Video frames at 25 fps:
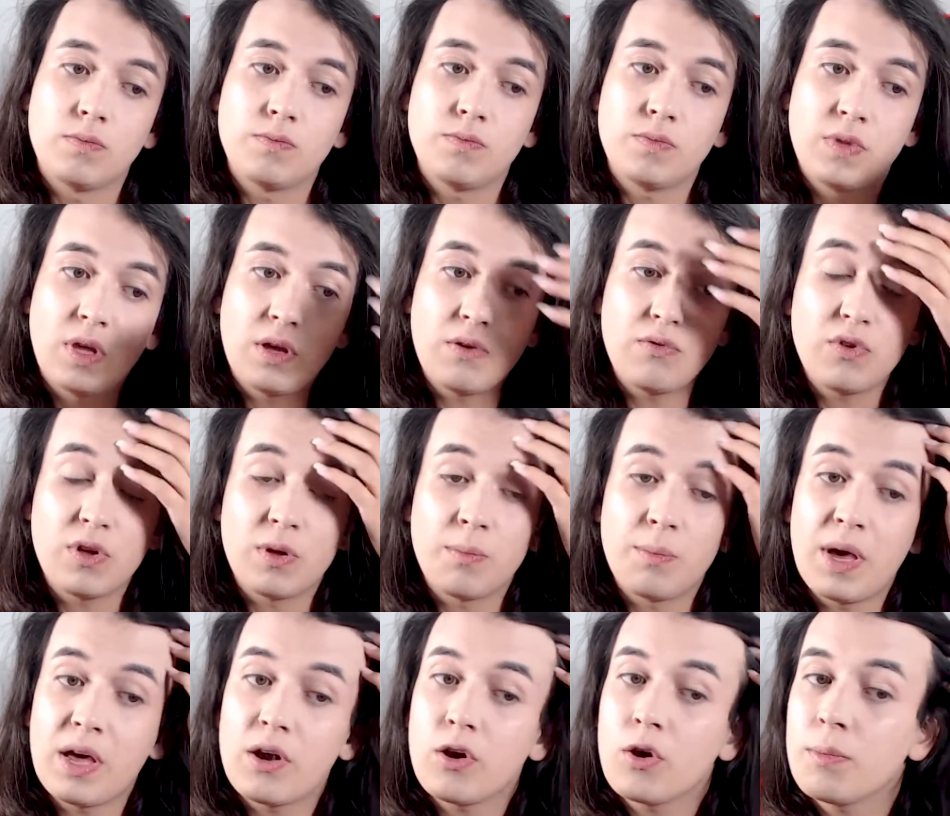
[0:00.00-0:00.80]
they feel
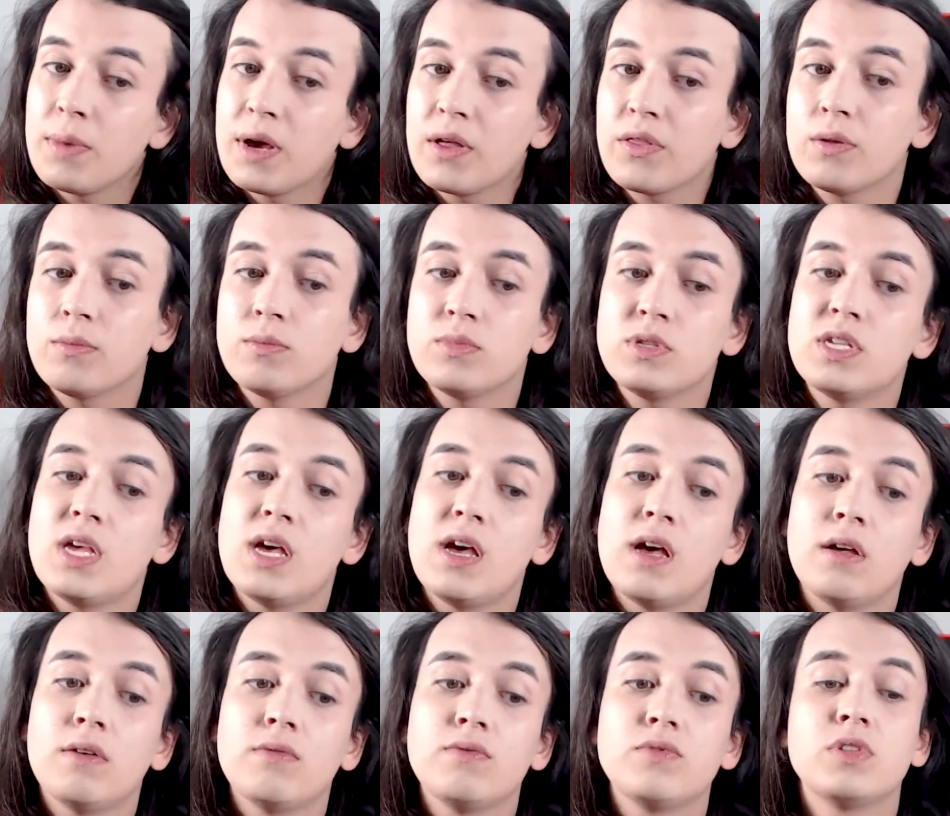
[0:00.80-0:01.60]
better about
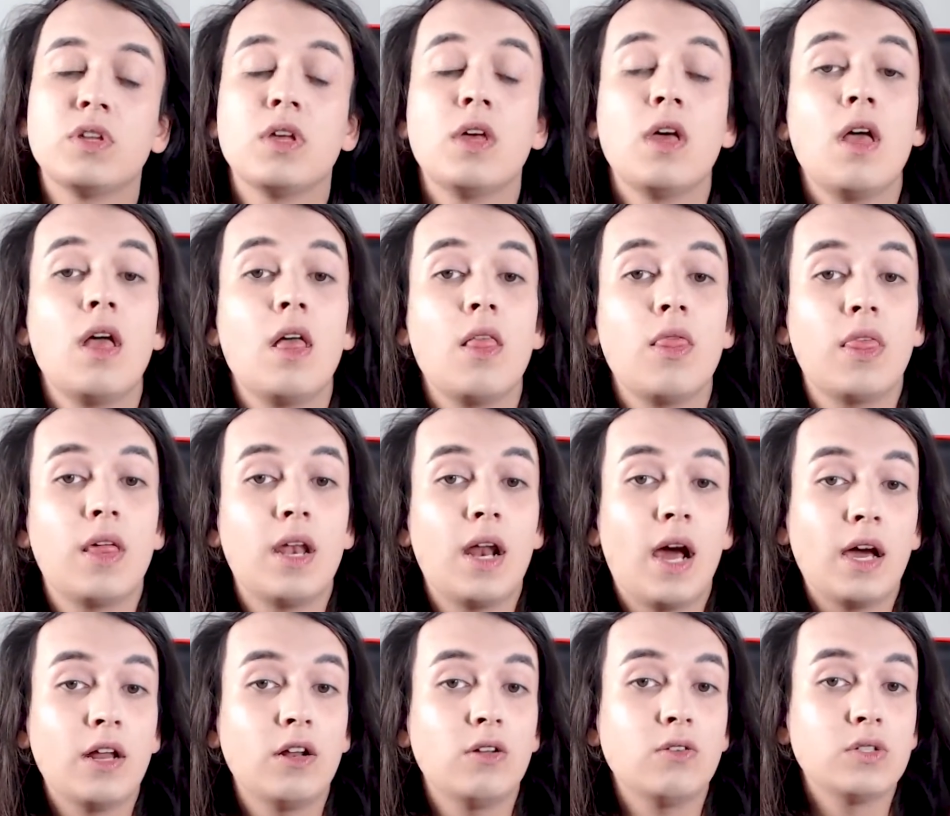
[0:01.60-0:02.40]
themselves, then
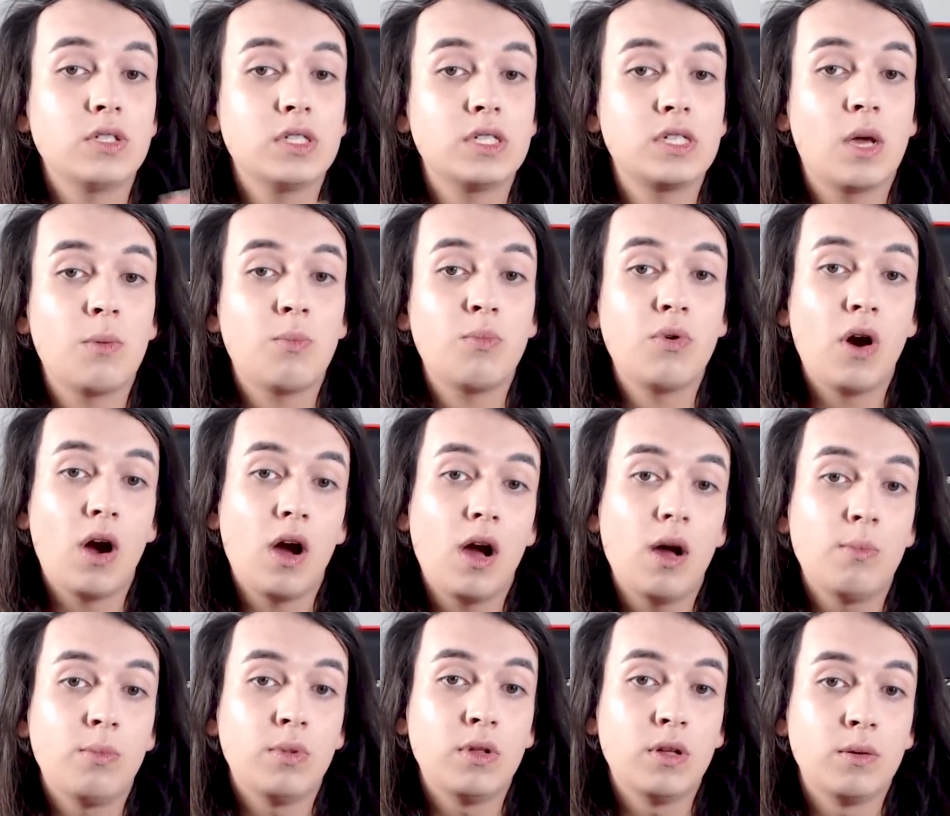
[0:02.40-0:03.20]
I don't see a
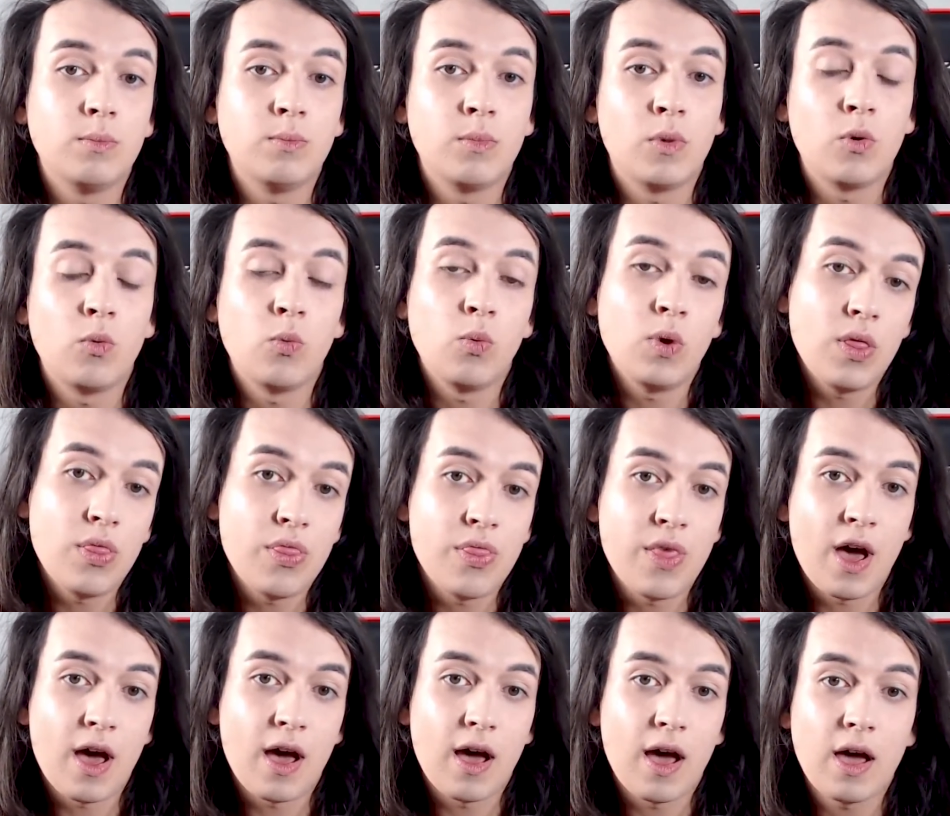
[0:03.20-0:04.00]
problem with
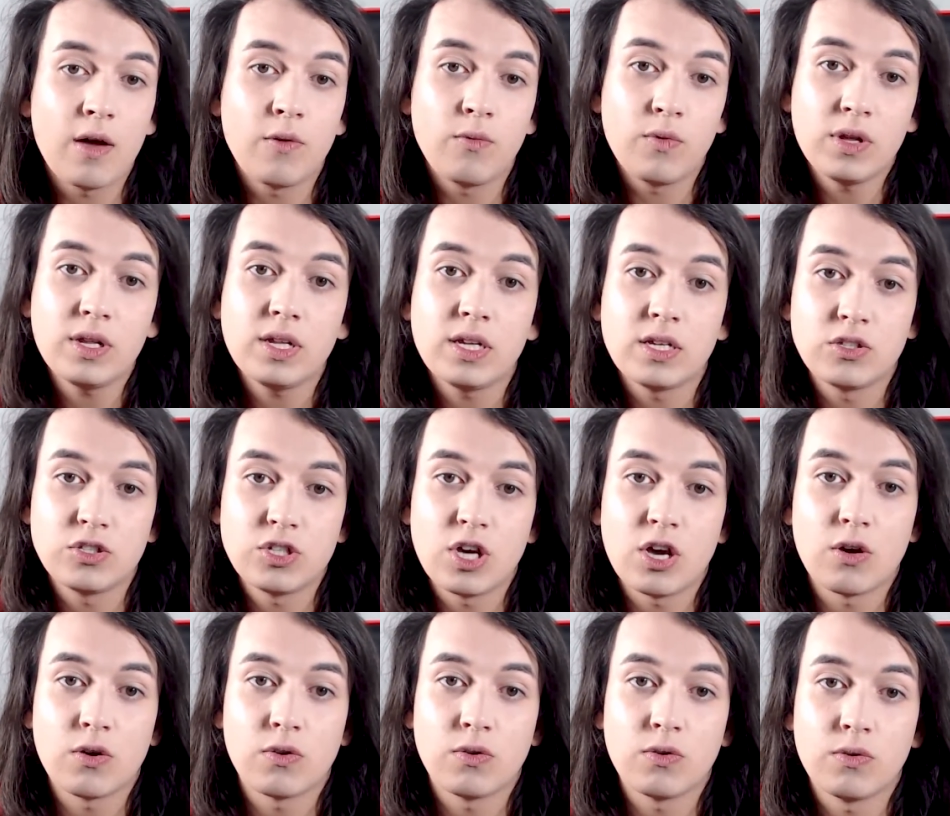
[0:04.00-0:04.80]
that. I really
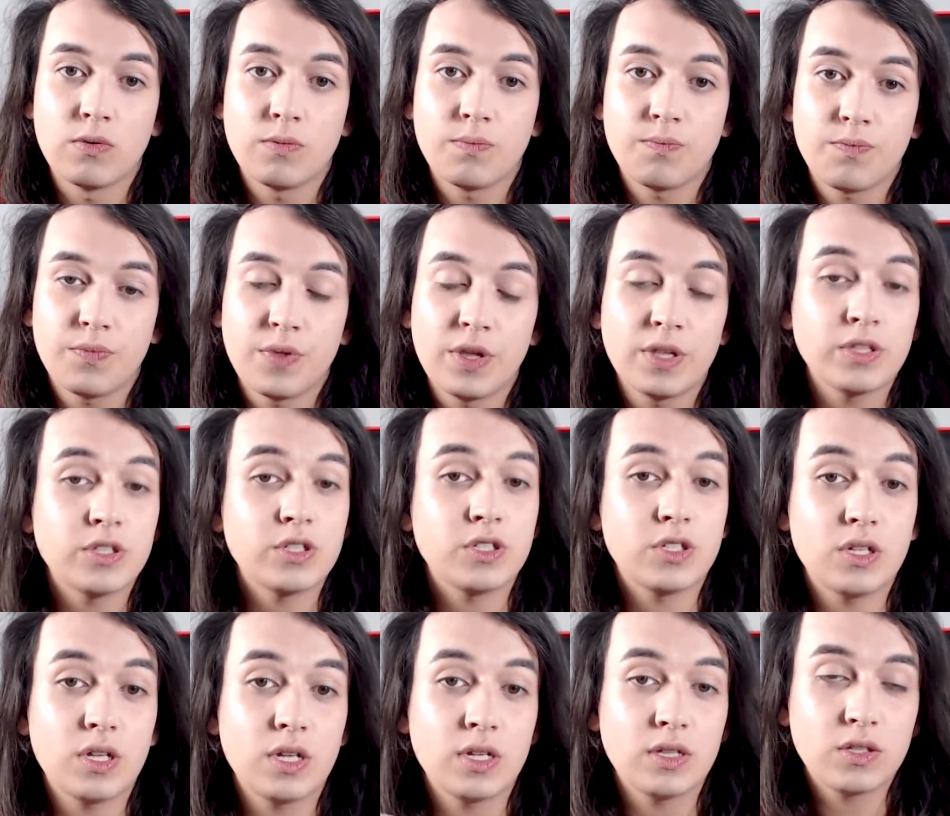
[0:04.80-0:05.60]
don't.
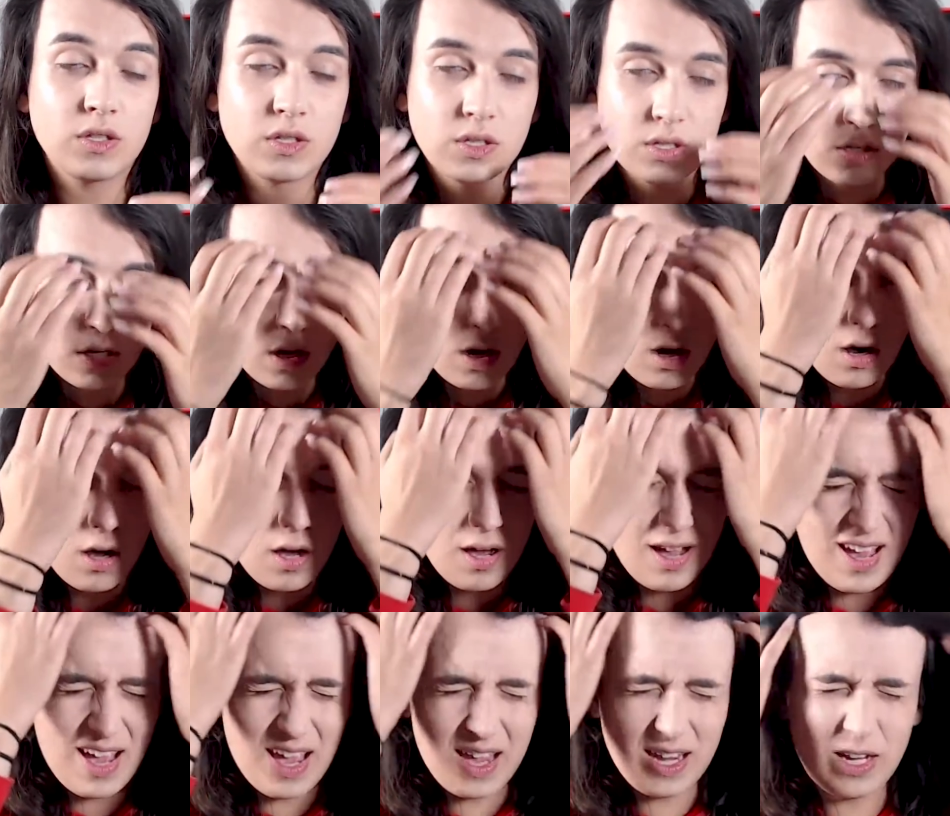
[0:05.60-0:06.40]
It's
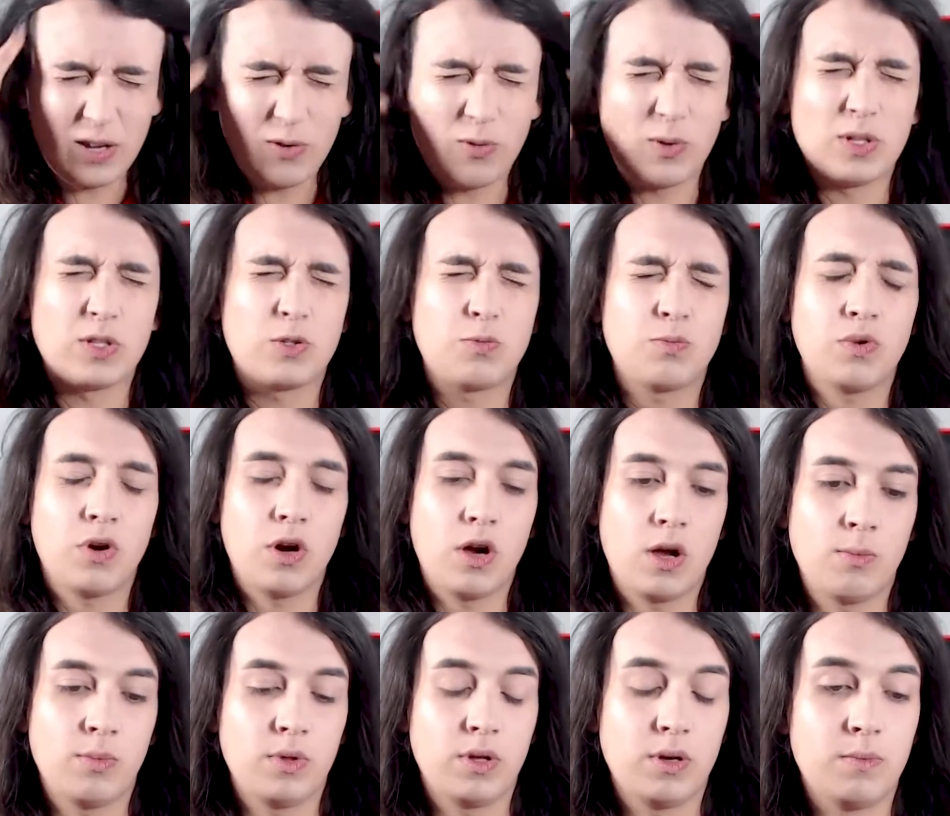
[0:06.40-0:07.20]
not anyone's
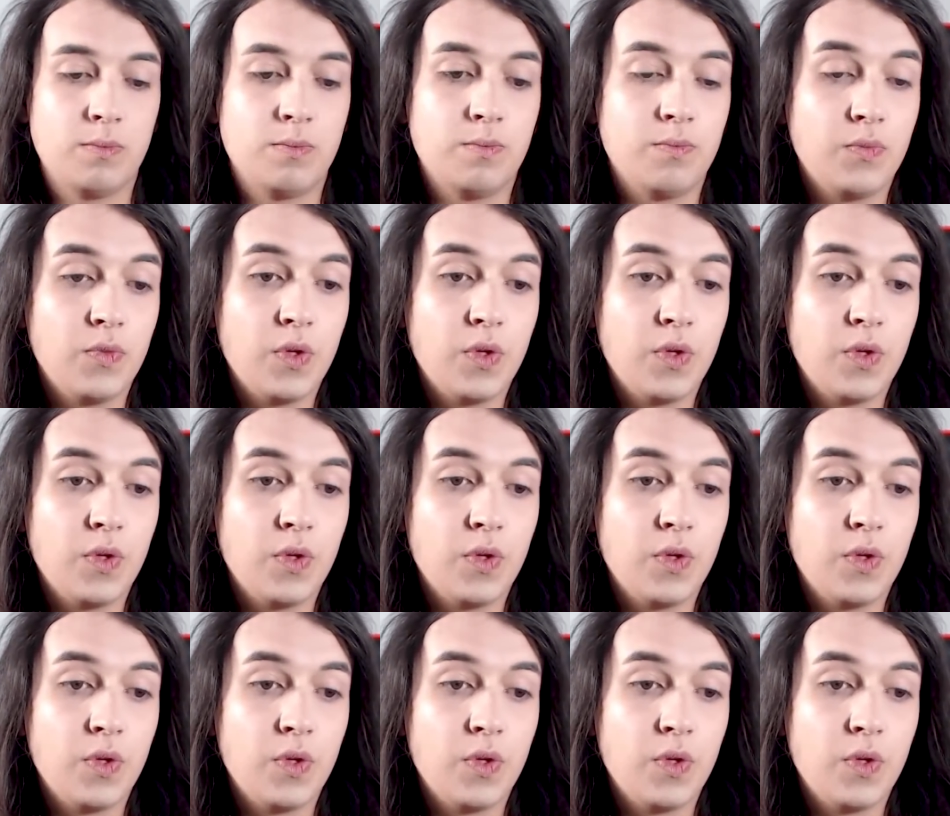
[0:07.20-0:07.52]
problem.